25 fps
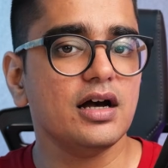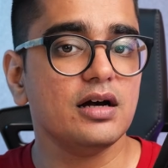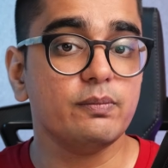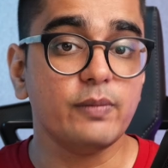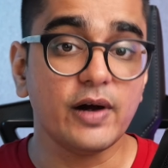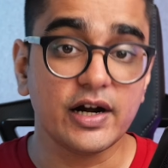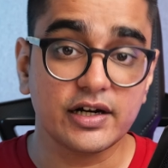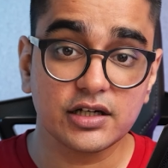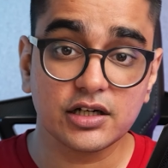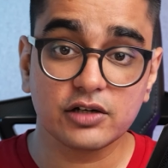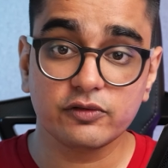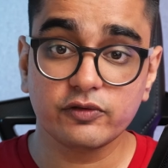A
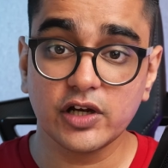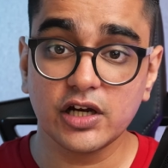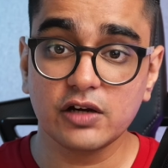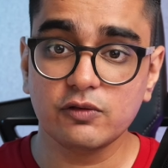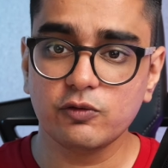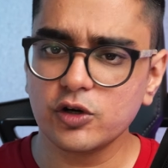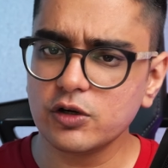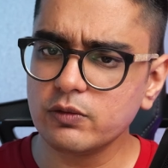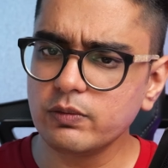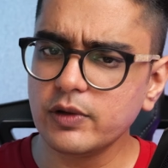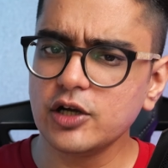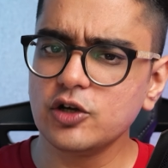better way
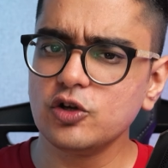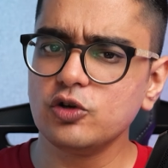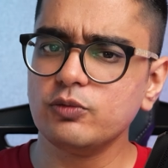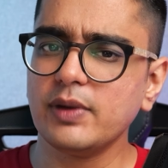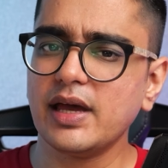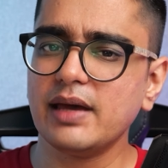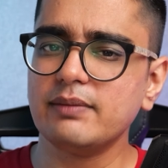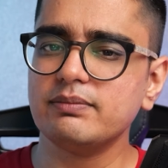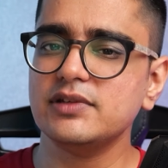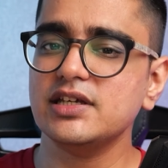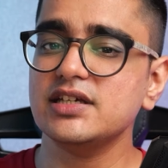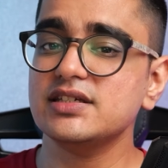would be to
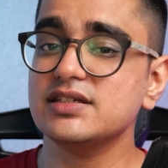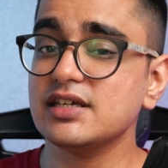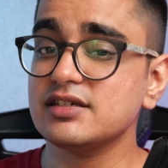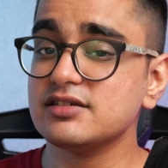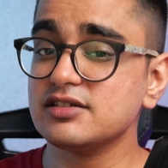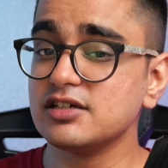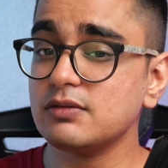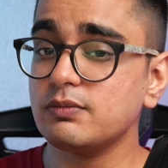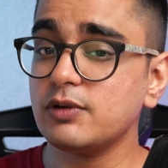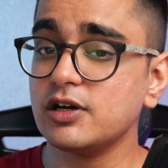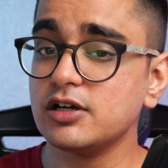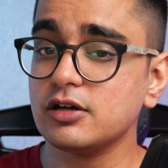map the
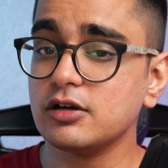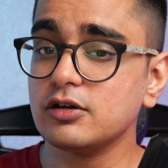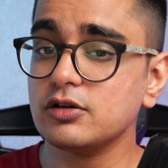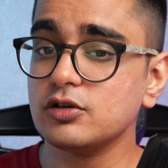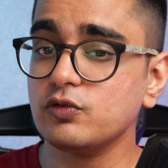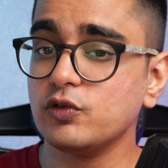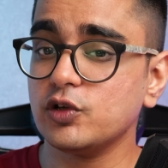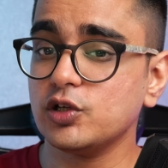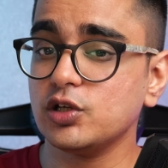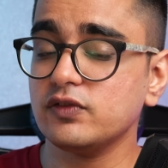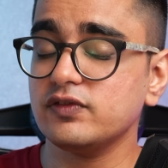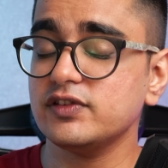gesture button to
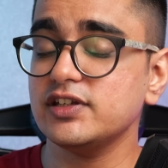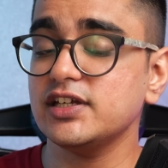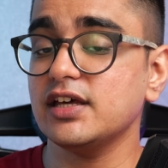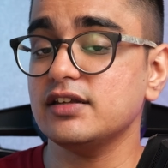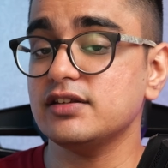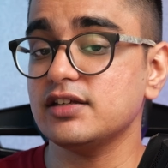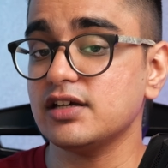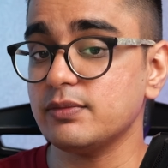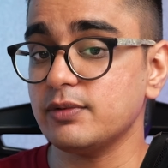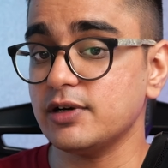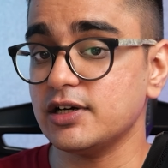one of the other